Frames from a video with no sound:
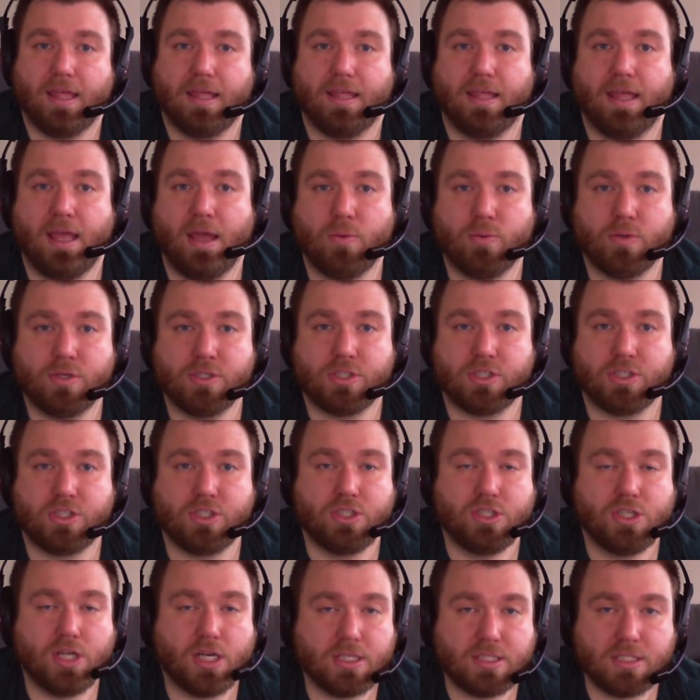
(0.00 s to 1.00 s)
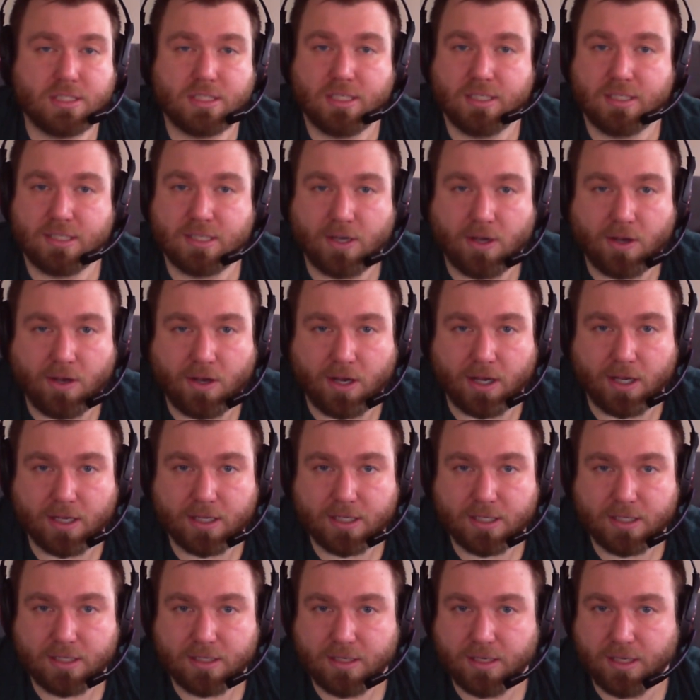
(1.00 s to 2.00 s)
It was just to talk.
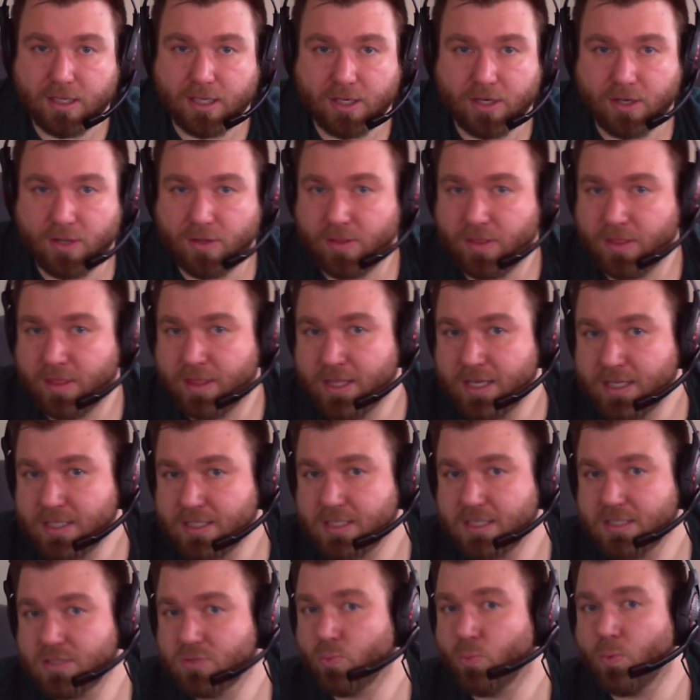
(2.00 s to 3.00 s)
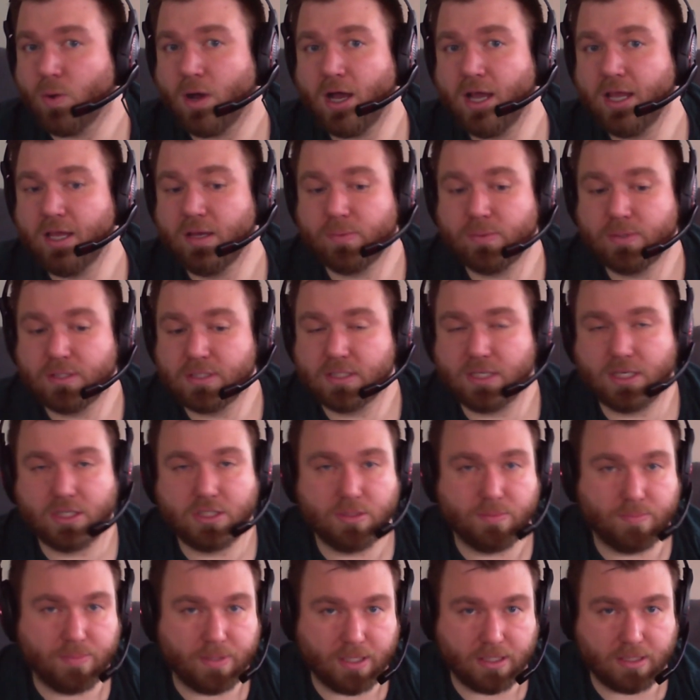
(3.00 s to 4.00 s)
This is why it was such
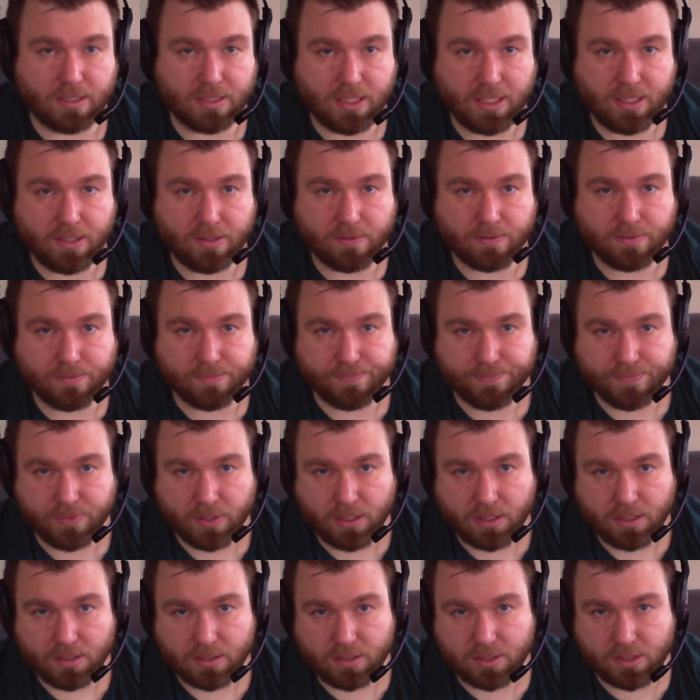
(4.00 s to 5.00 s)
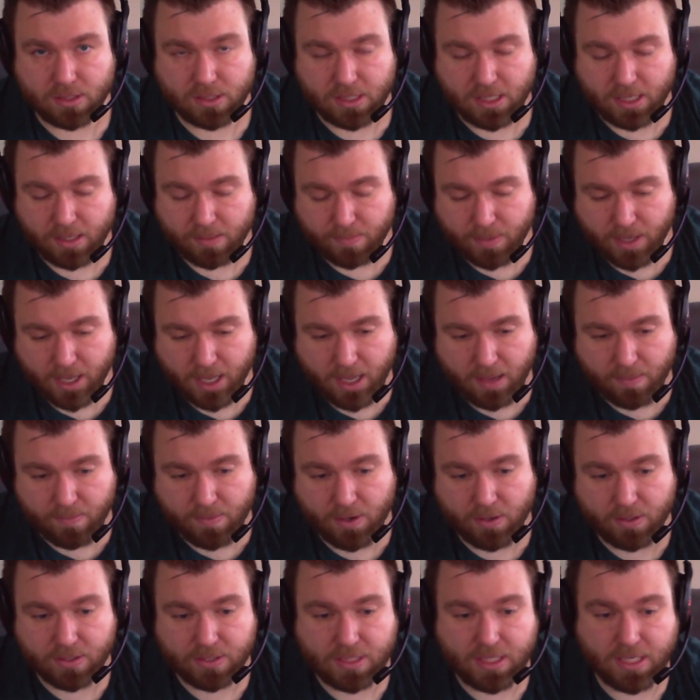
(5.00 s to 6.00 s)
a big deal. So that became
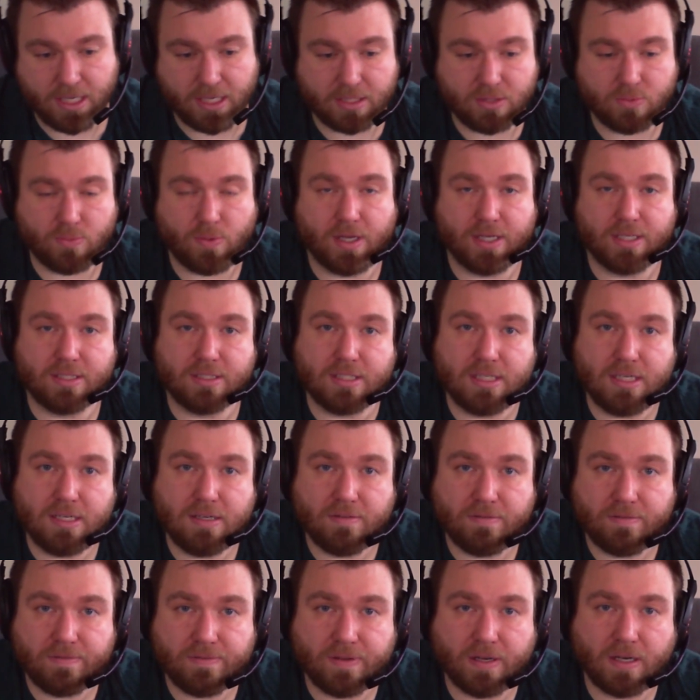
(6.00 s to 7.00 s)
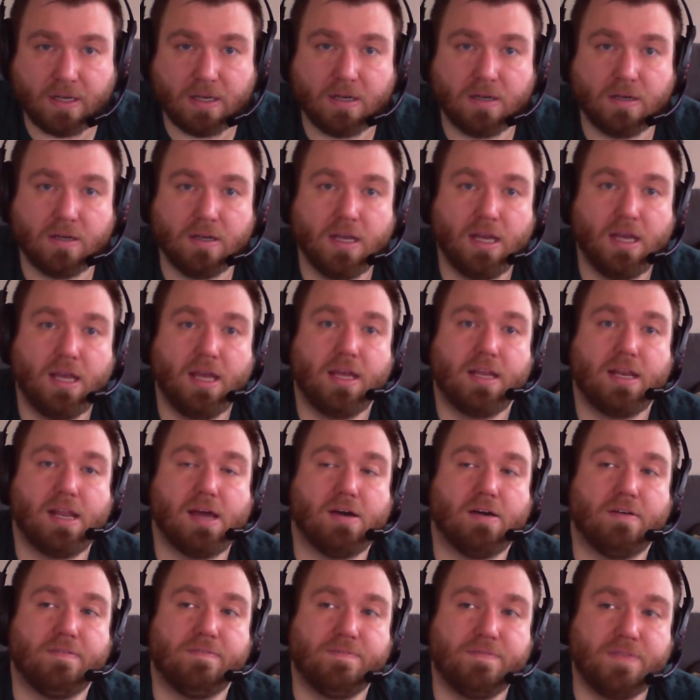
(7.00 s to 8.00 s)
known as the XYZ Affair.
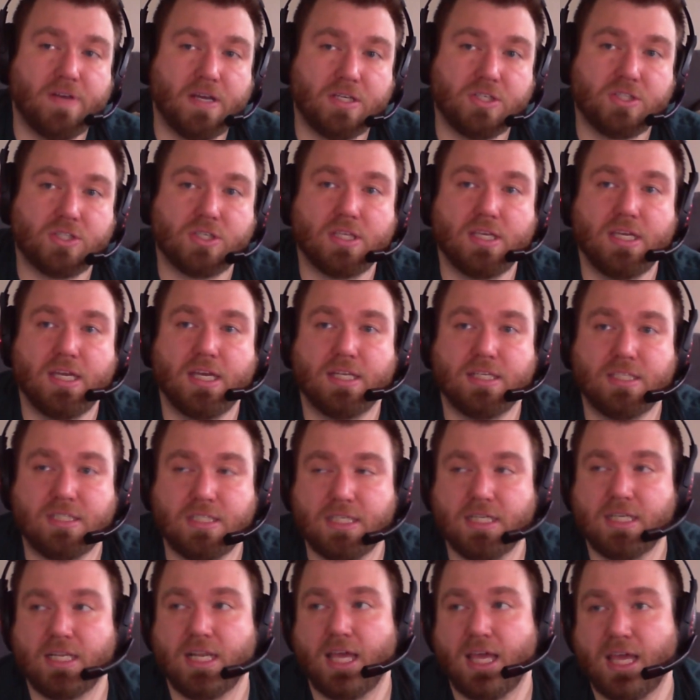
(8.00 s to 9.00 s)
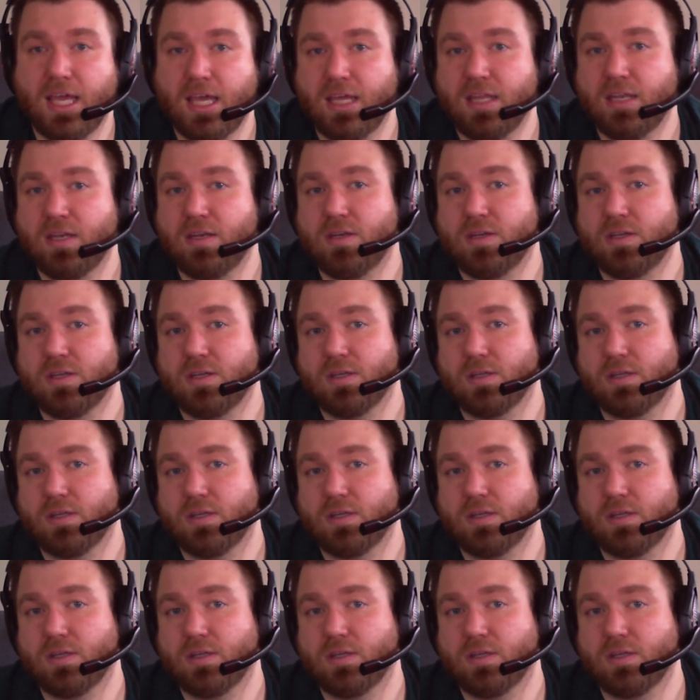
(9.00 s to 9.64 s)
Now, eventually it did end.